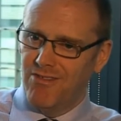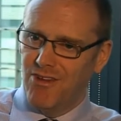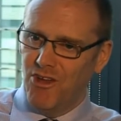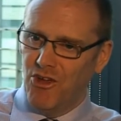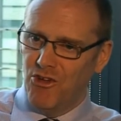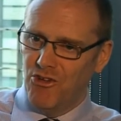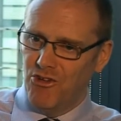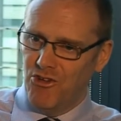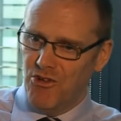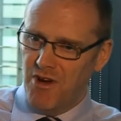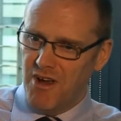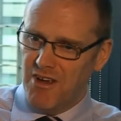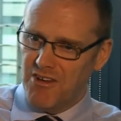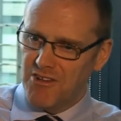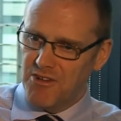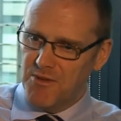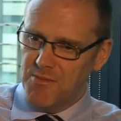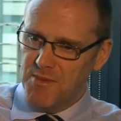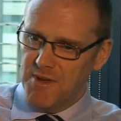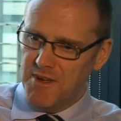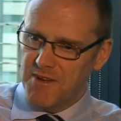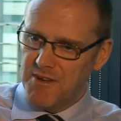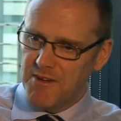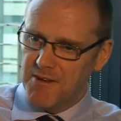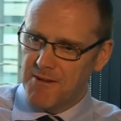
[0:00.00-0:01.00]

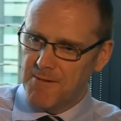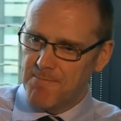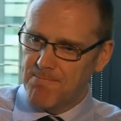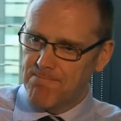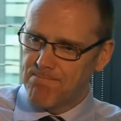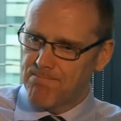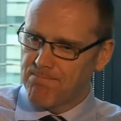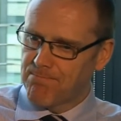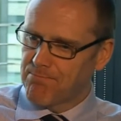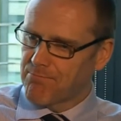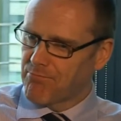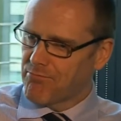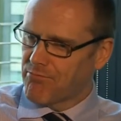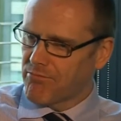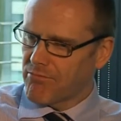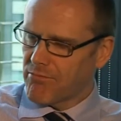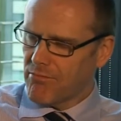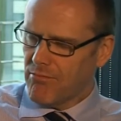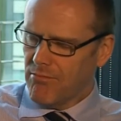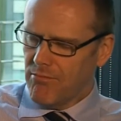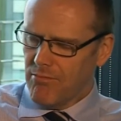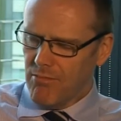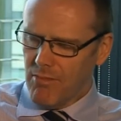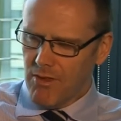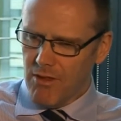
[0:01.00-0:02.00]
underestimated.
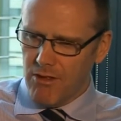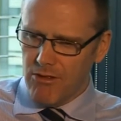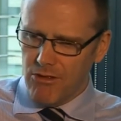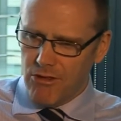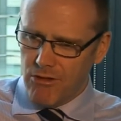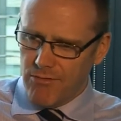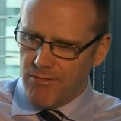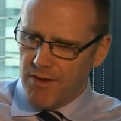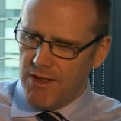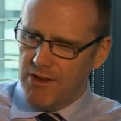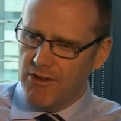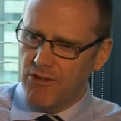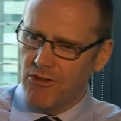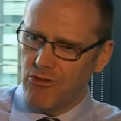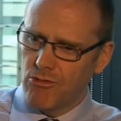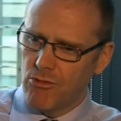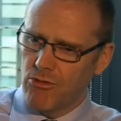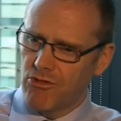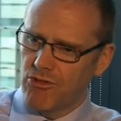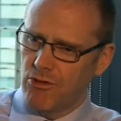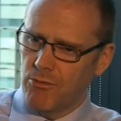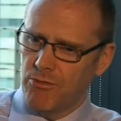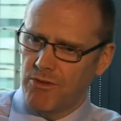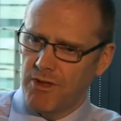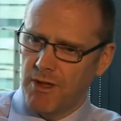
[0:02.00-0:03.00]
Defendants will
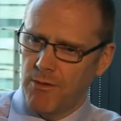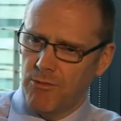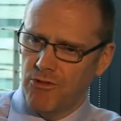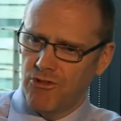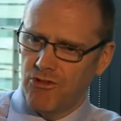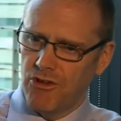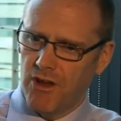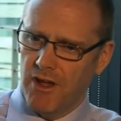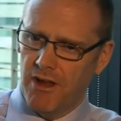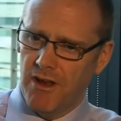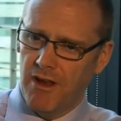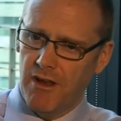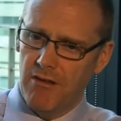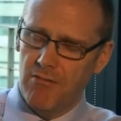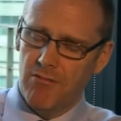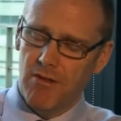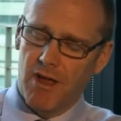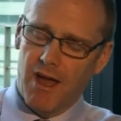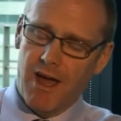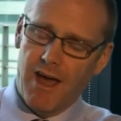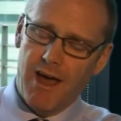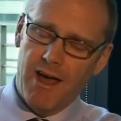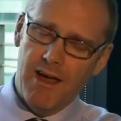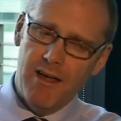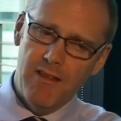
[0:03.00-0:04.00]
sometimes try and
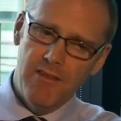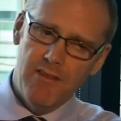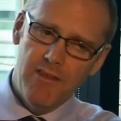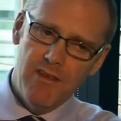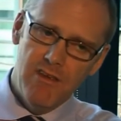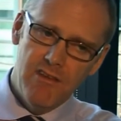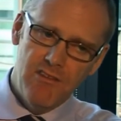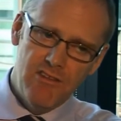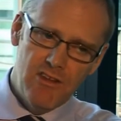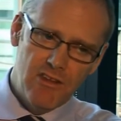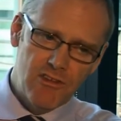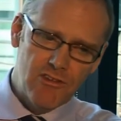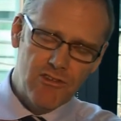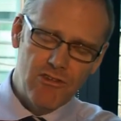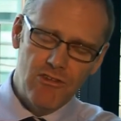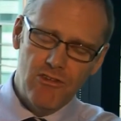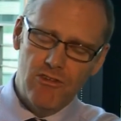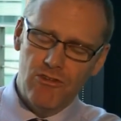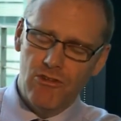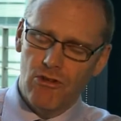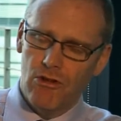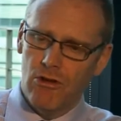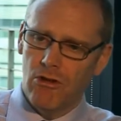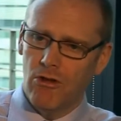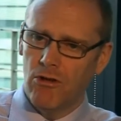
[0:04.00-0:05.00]
hide the
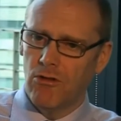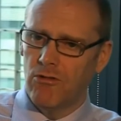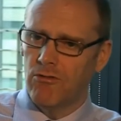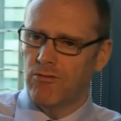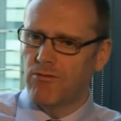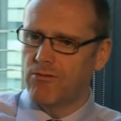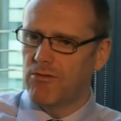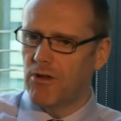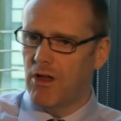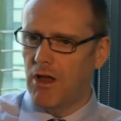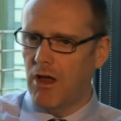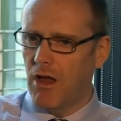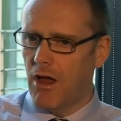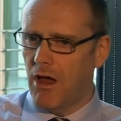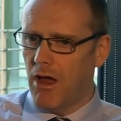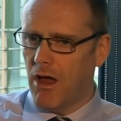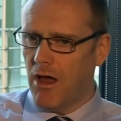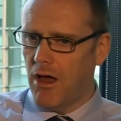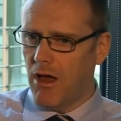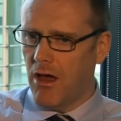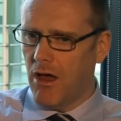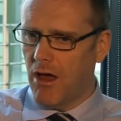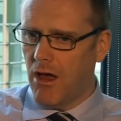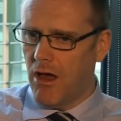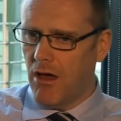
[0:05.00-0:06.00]
existence of
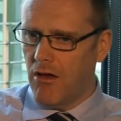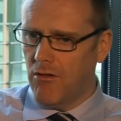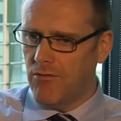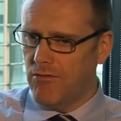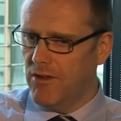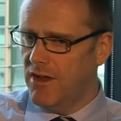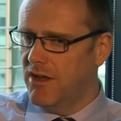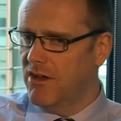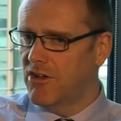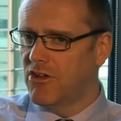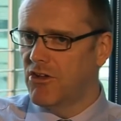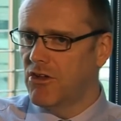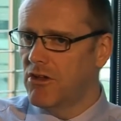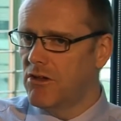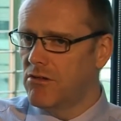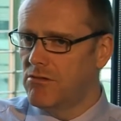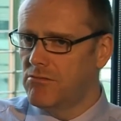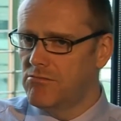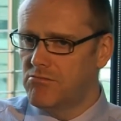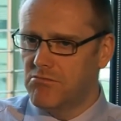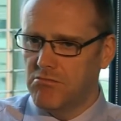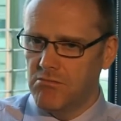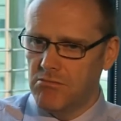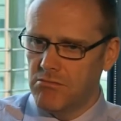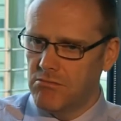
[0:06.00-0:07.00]
a vehicle,
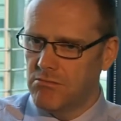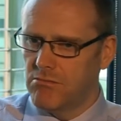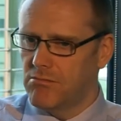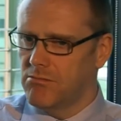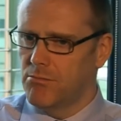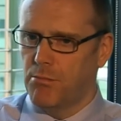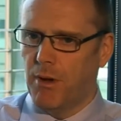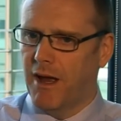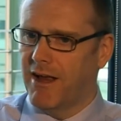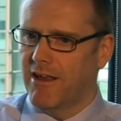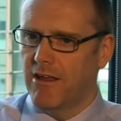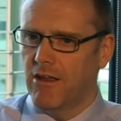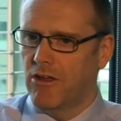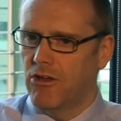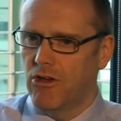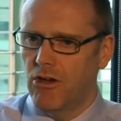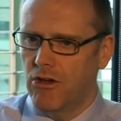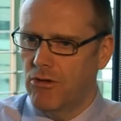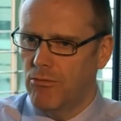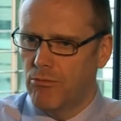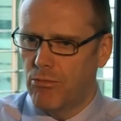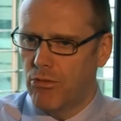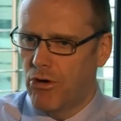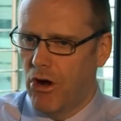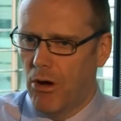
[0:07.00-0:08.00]
bank
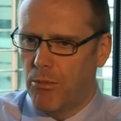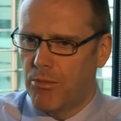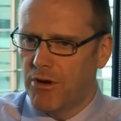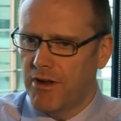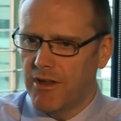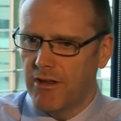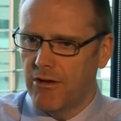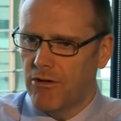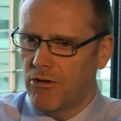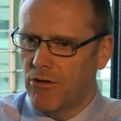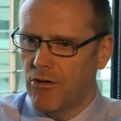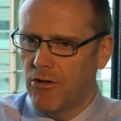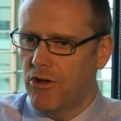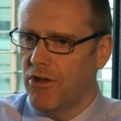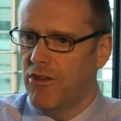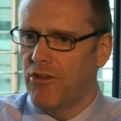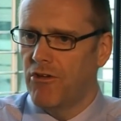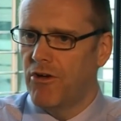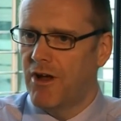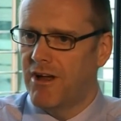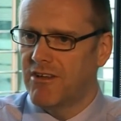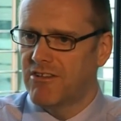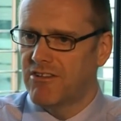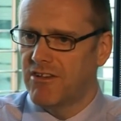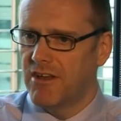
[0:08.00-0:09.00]
account, property, or another
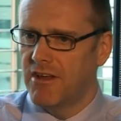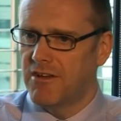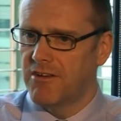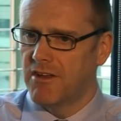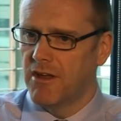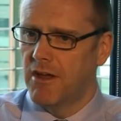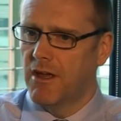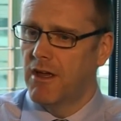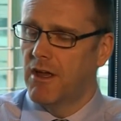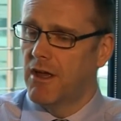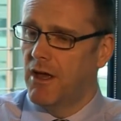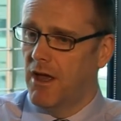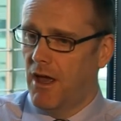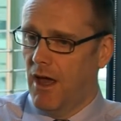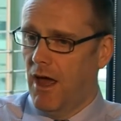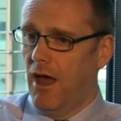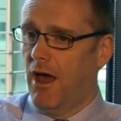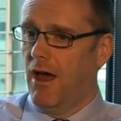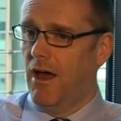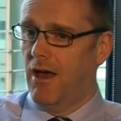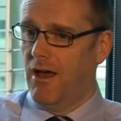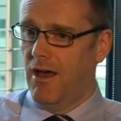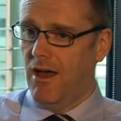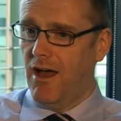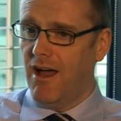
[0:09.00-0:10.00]
asset,
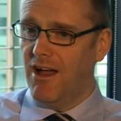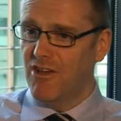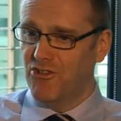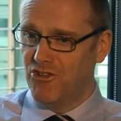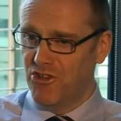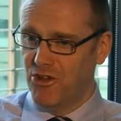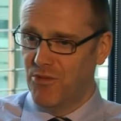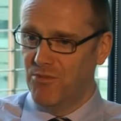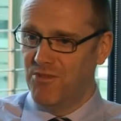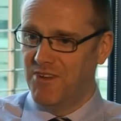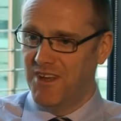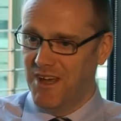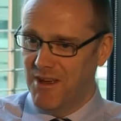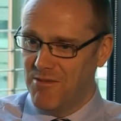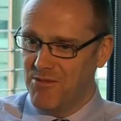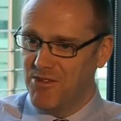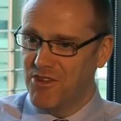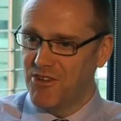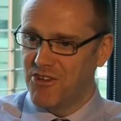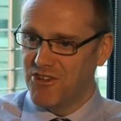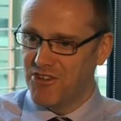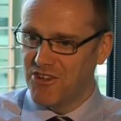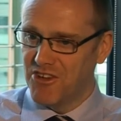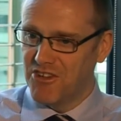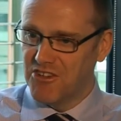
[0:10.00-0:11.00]
and sometimes
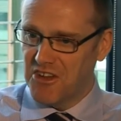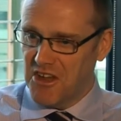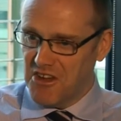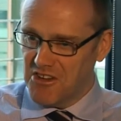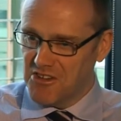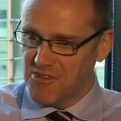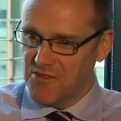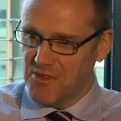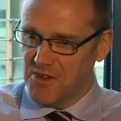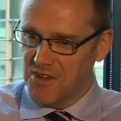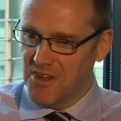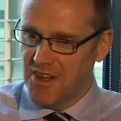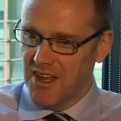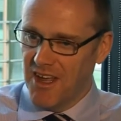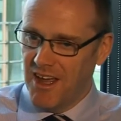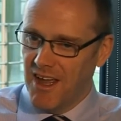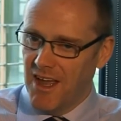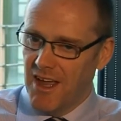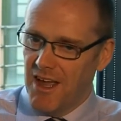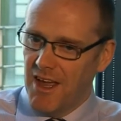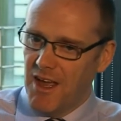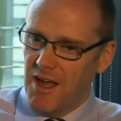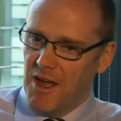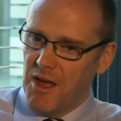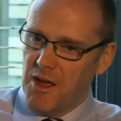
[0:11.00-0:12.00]
they're successful.
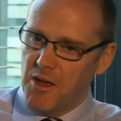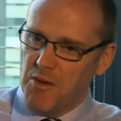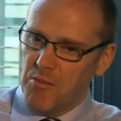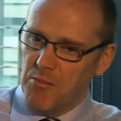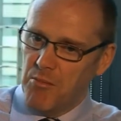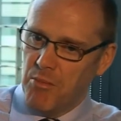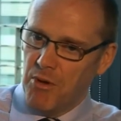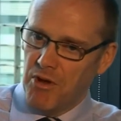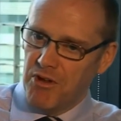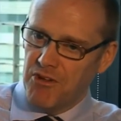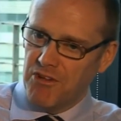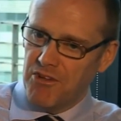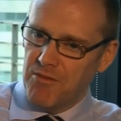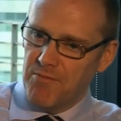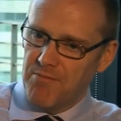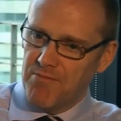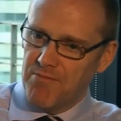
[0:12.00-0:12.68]
But